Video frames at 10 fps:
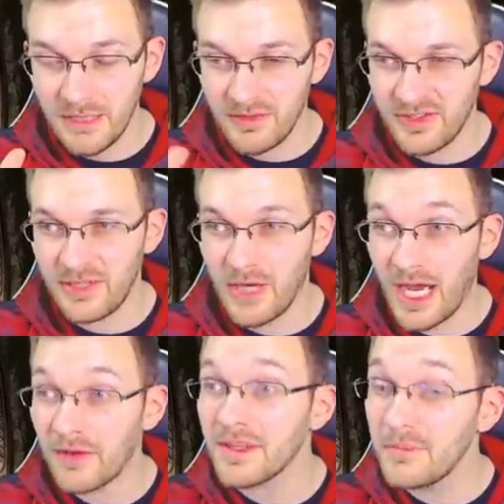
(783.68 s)
We'll see
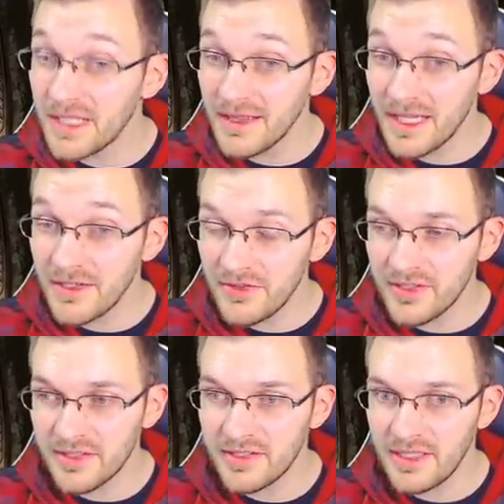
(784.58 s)
how limited that use
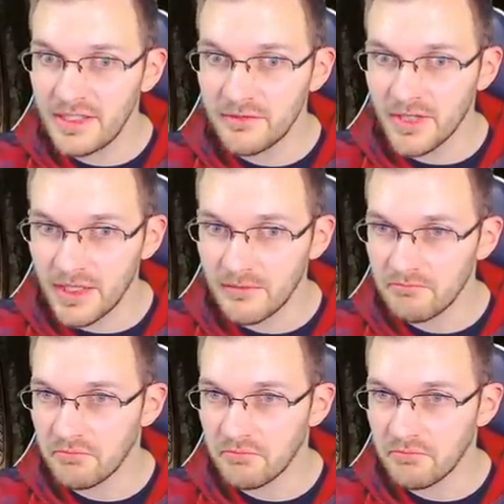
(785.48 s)
is because he's like